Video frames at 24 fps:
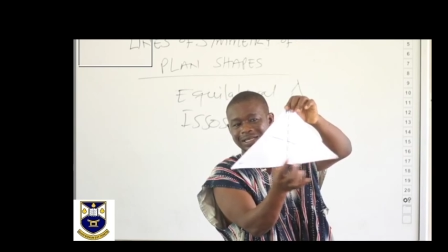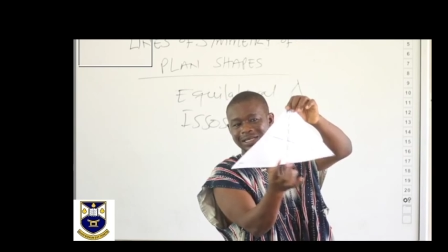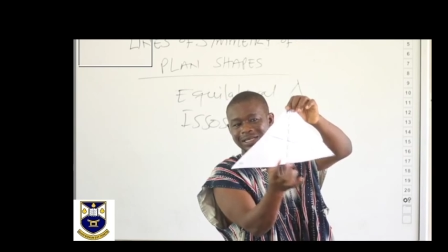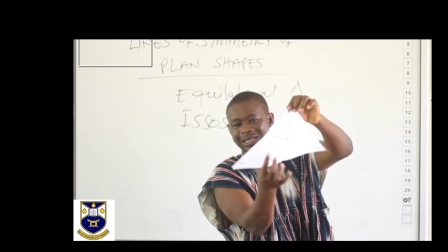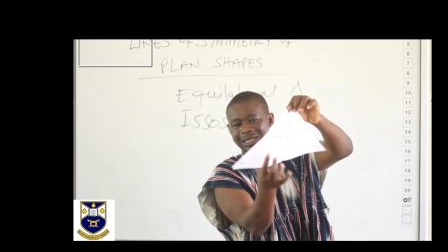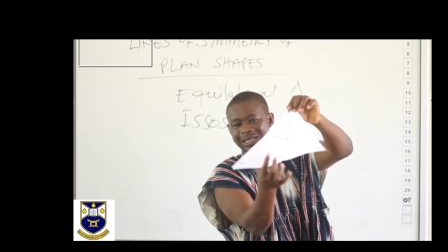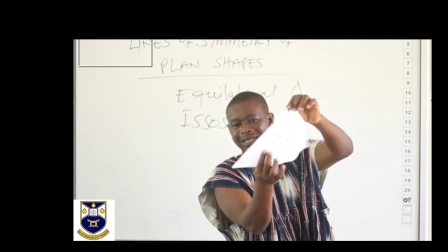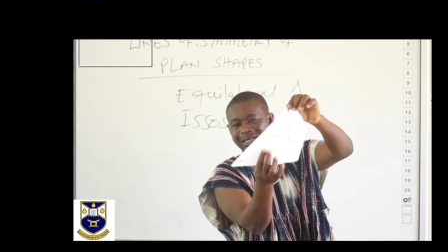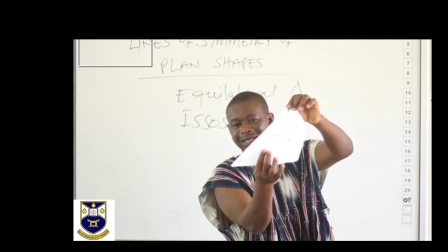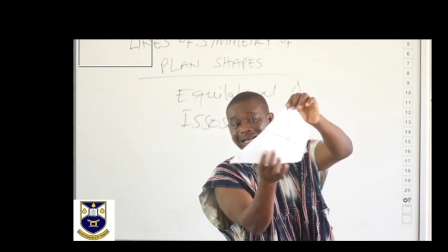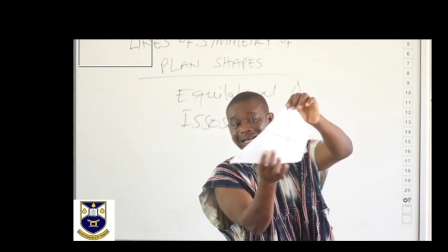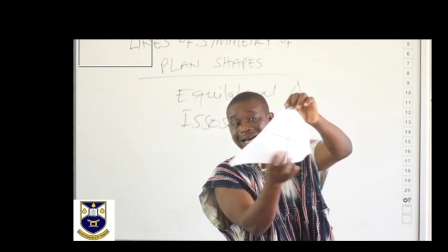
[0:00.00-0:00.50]

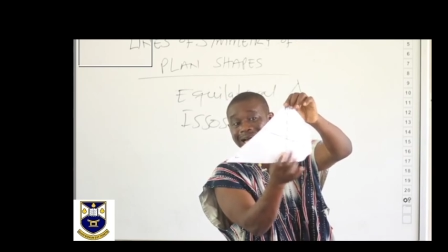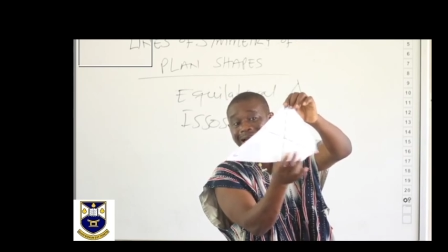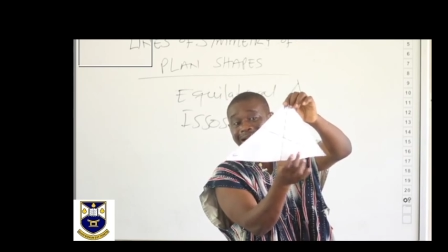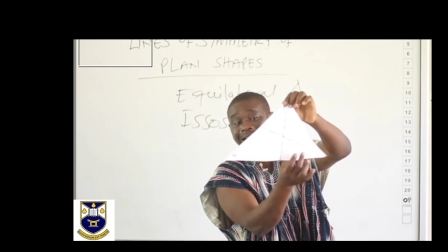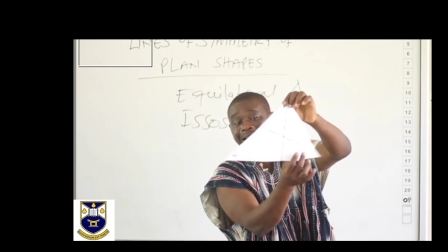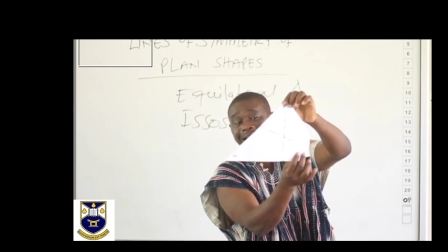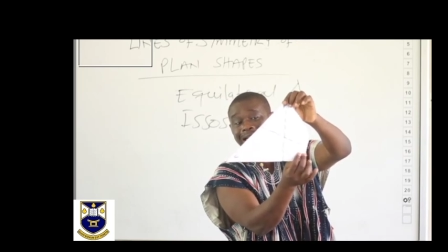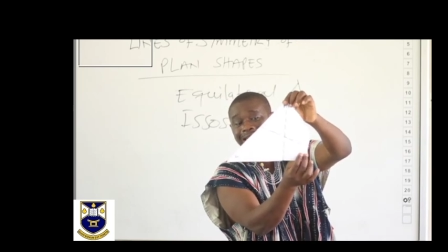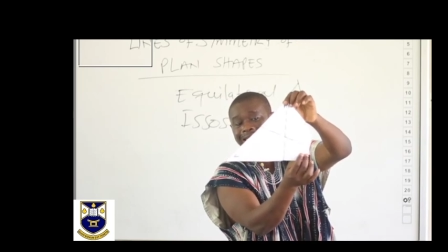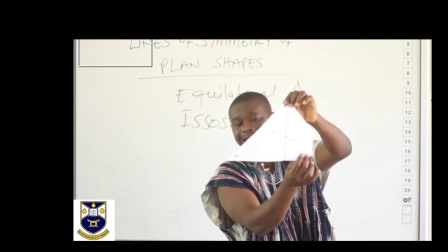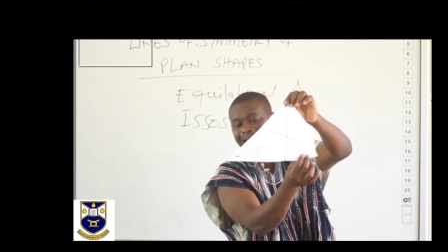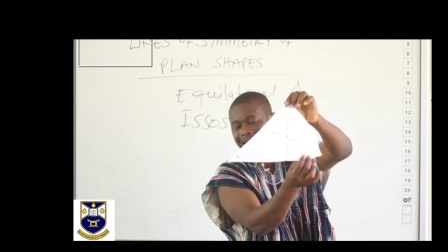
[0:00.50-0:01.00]
They are
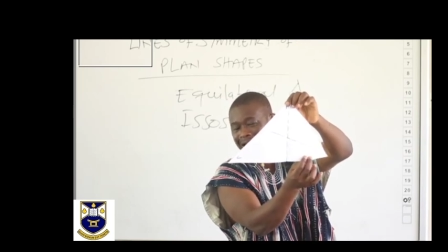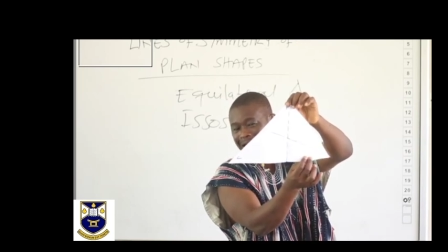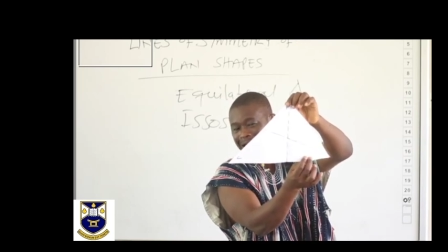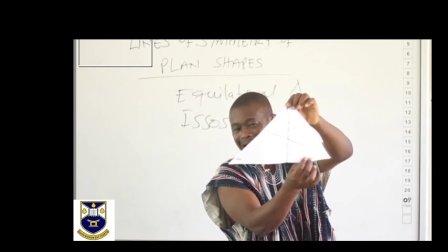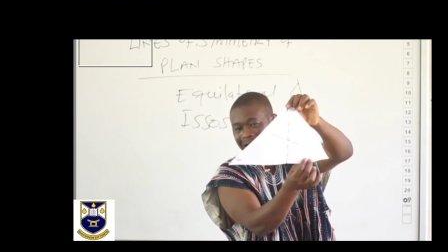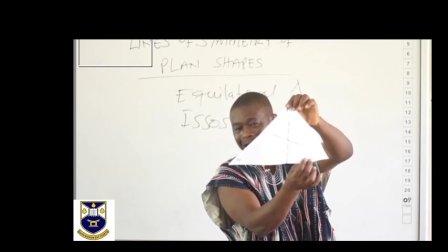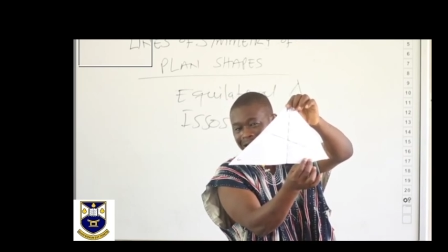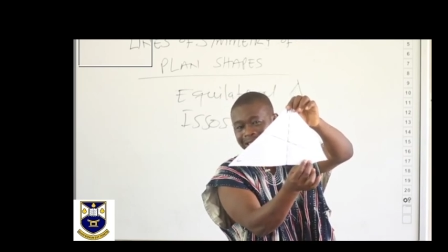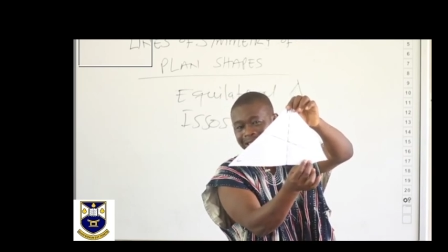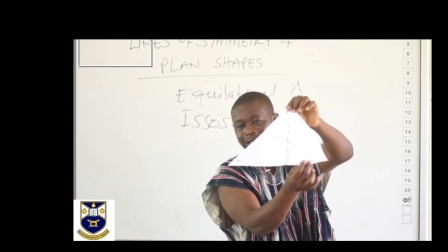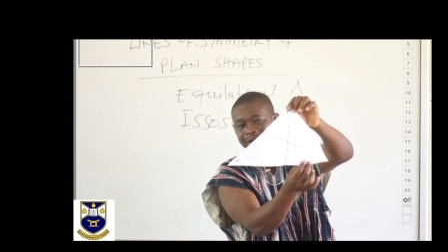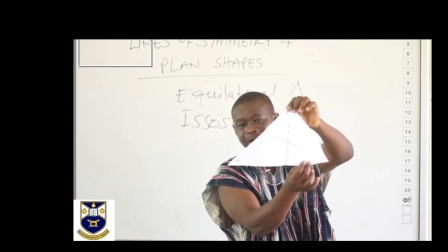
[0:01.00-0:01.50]
identical
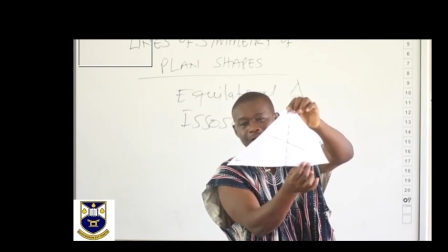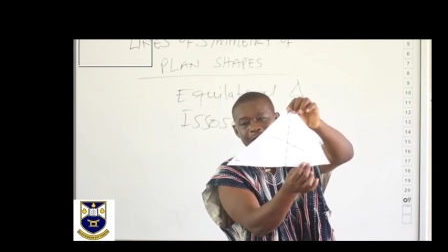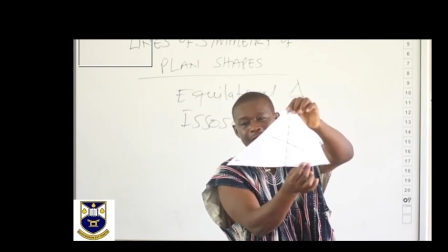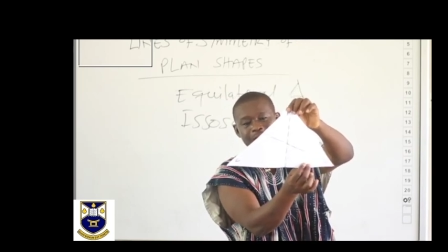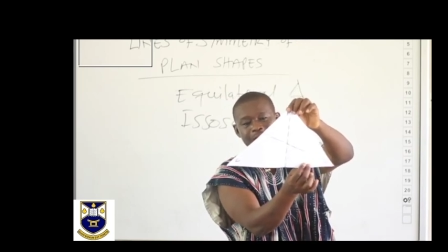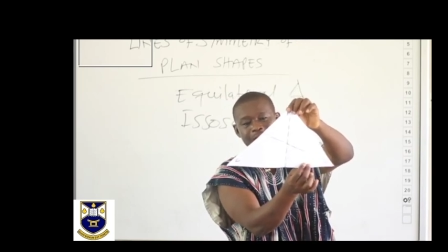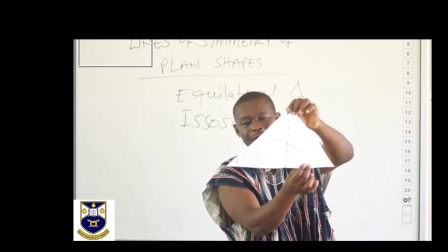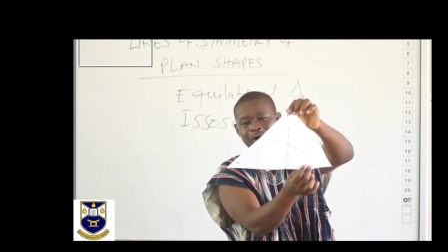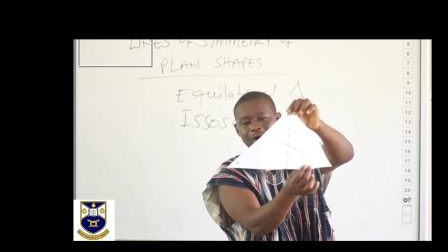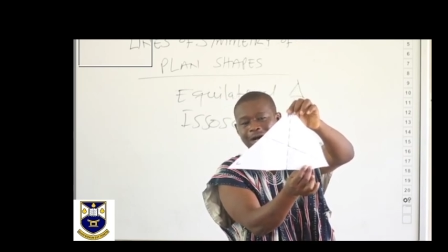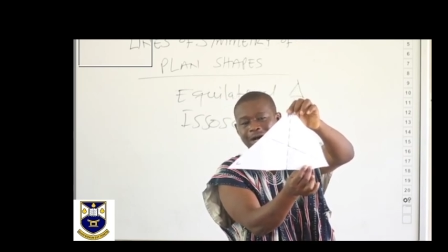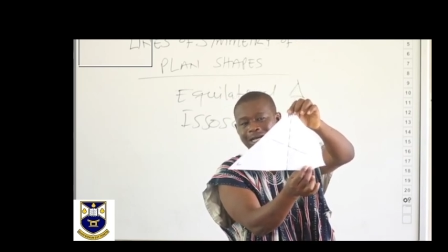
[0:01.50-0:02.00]
in
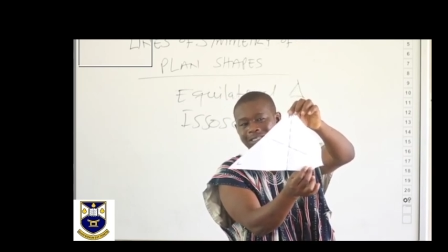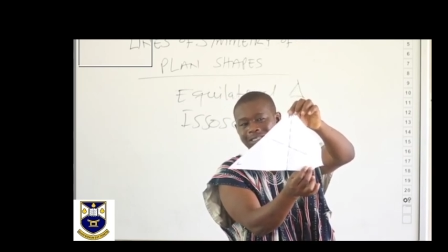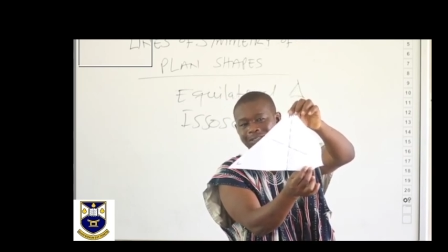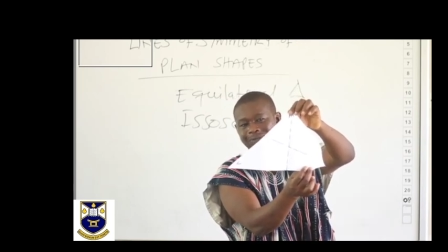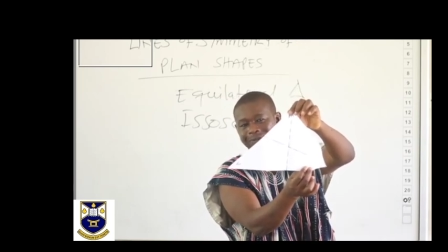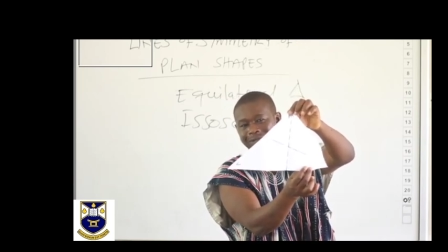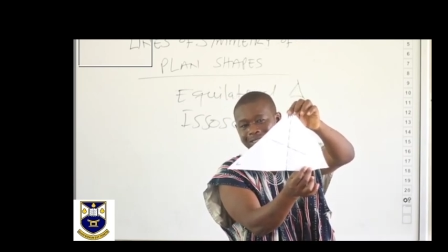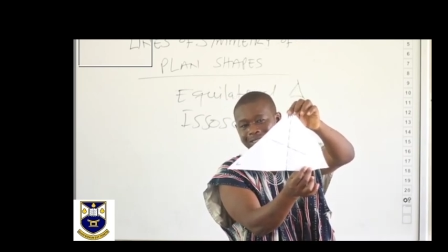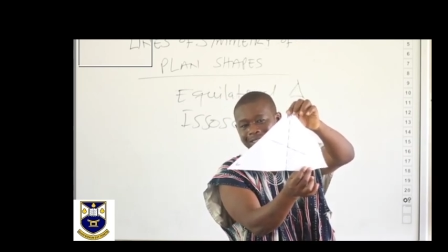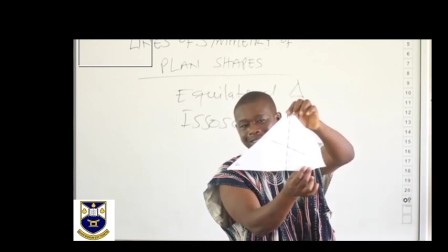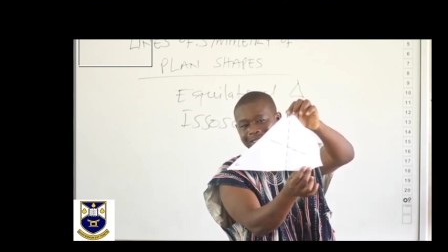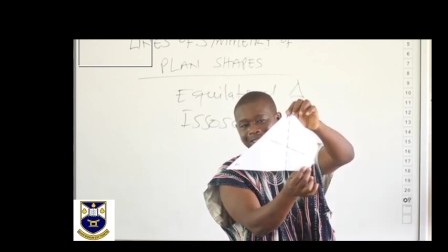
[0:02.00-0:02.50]
all
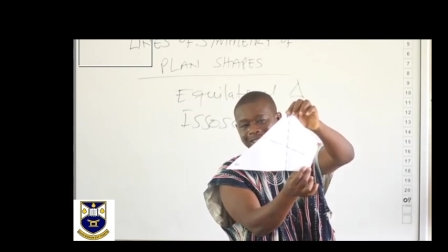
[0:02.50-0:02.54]
aspects.